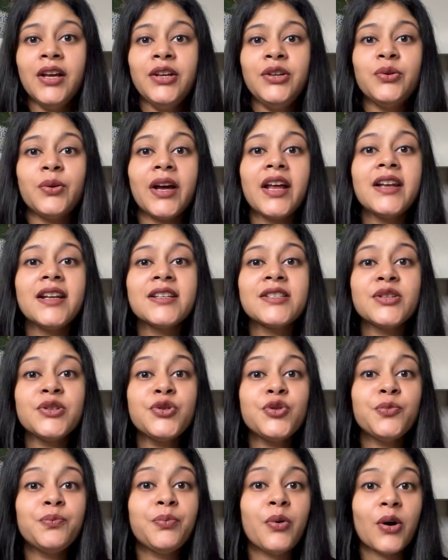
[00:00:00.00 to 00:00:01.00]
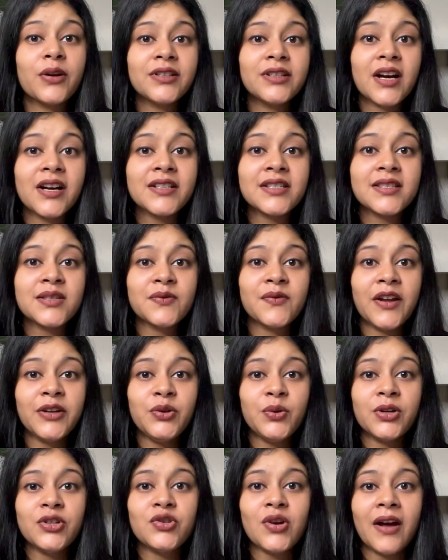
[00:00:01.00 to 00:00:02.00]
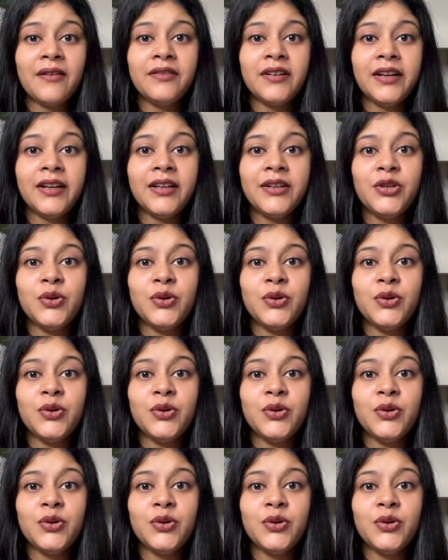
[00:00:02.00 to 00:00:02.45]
You can listen to podcasts when you are traveling.